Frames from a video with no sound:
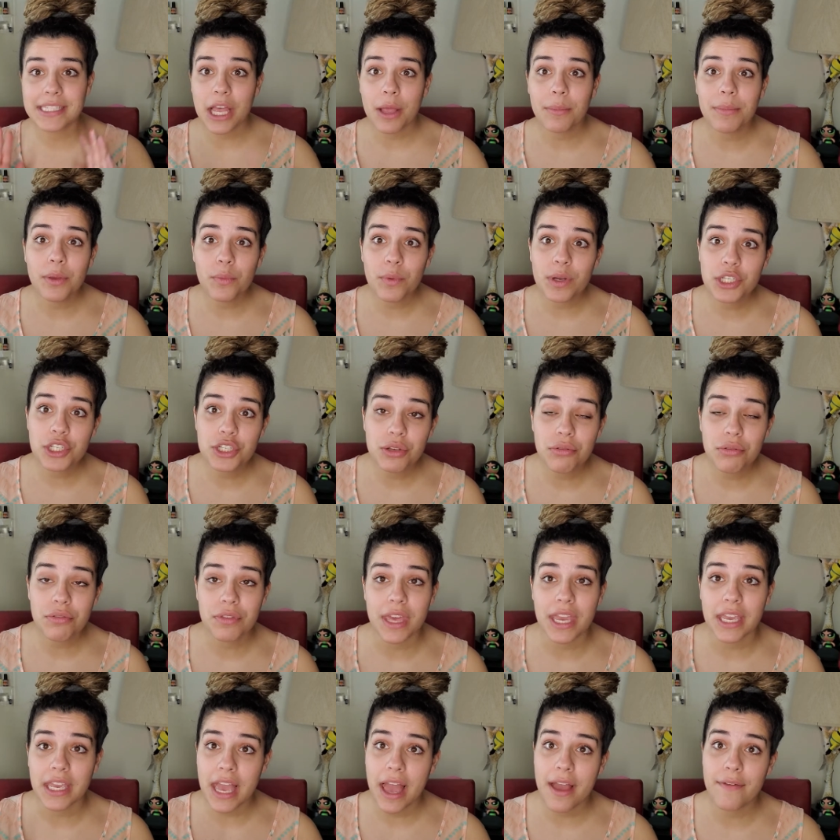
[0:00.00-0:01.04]
Tell me what you
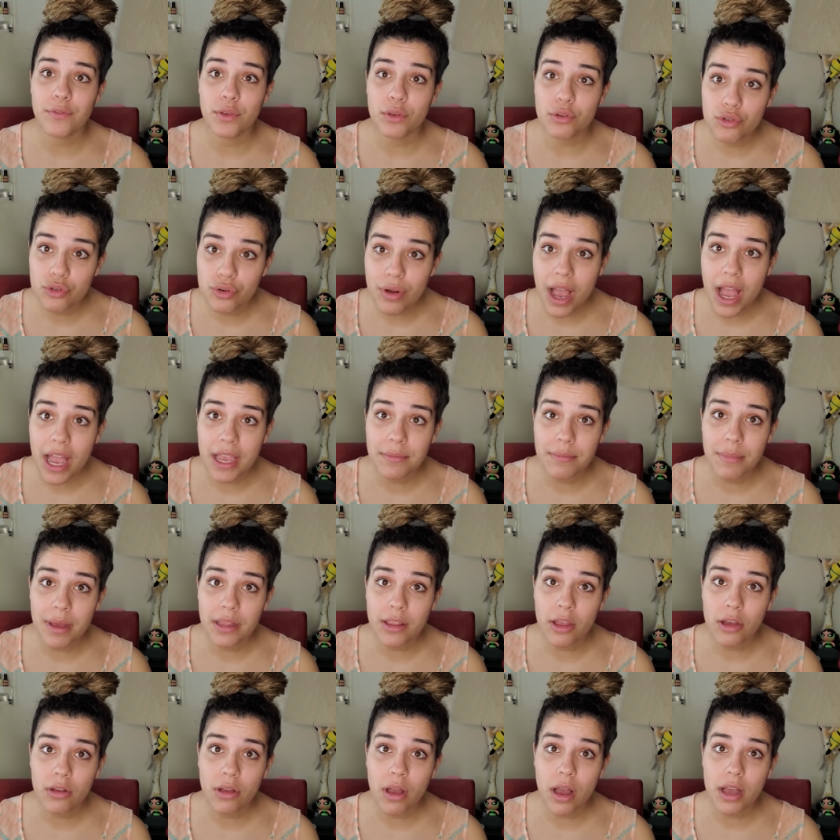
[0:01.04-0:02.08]
think. Have you tried
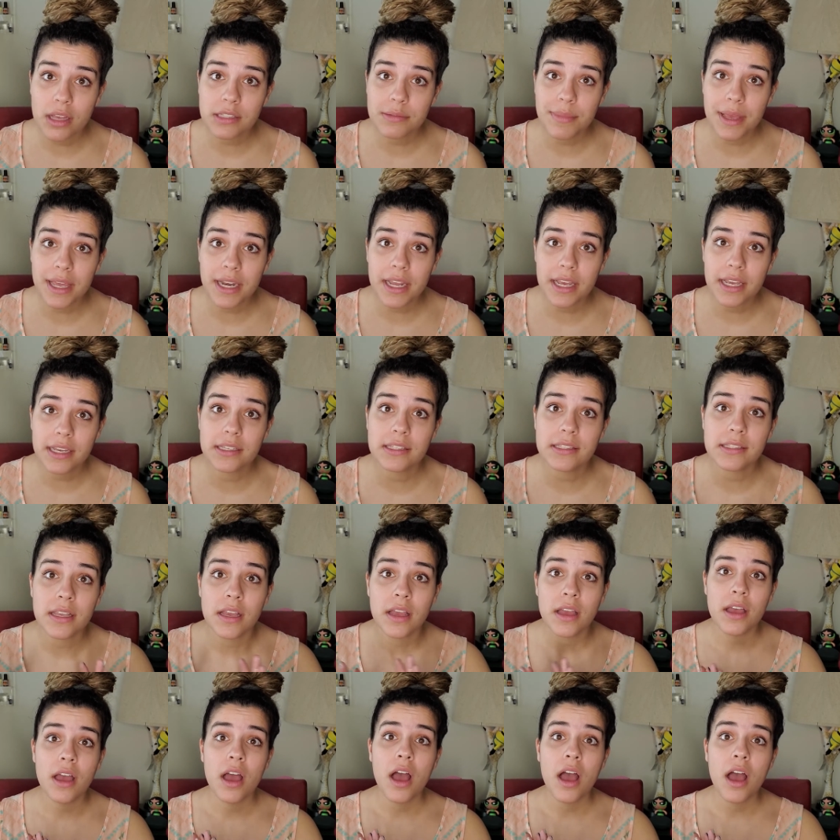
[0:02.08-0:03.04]
Mellow Cosmetics?